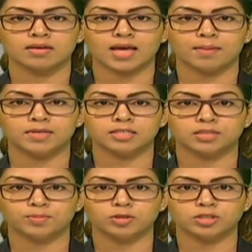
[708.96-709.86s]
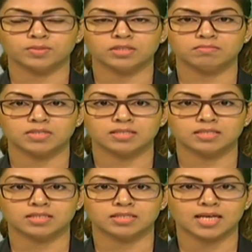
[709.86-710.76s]
Cabinet spokesman
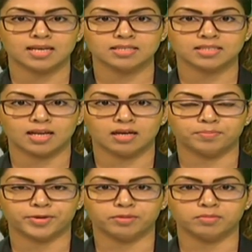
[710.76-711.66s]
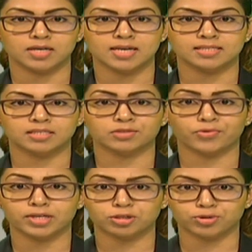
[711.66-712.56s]
Minister Dallas Alahapperuma has
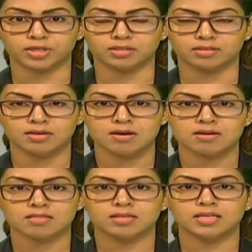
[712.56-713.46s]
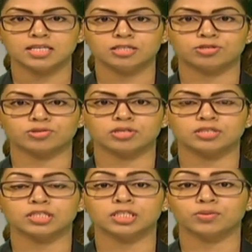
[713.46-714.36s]
reiterated the need to
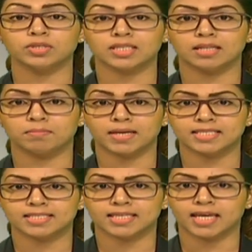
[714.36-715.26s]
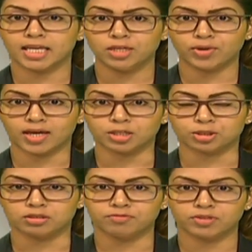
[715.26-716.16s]
continuously maintain
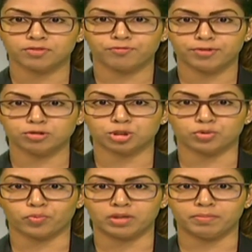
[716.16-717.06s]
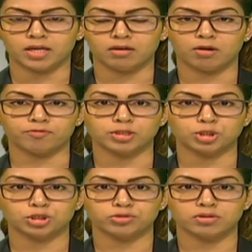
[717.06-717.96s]
education for the future well-being of the
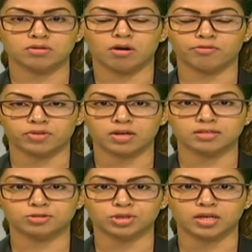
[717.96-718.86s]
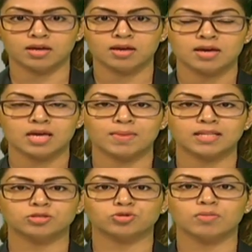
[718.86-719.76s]
children of the country. He made
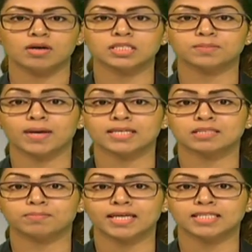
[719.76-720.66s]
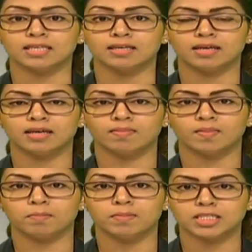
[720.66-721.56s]
his remarks participating in
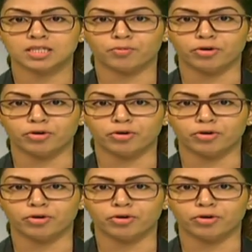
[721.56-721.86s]
the media